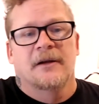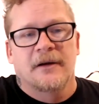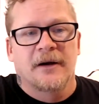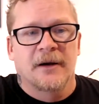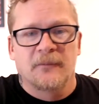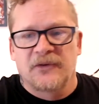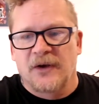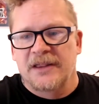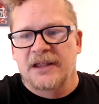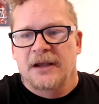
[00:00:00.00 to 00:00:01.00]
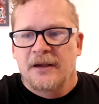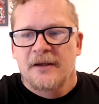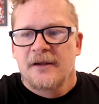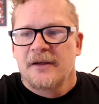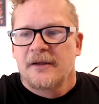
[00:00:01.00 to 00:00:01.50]
Um, so I think
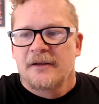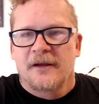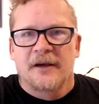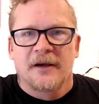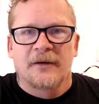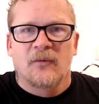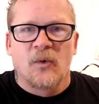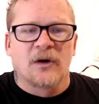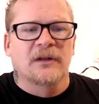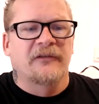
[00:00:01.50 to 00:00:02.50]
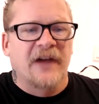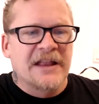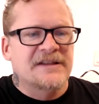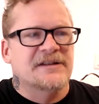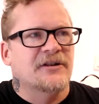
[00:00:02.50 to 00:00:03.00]
uh, world
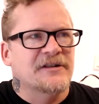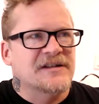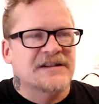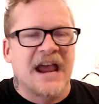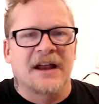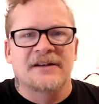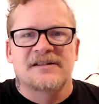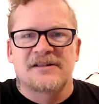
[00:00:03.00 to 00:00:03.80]
events could stand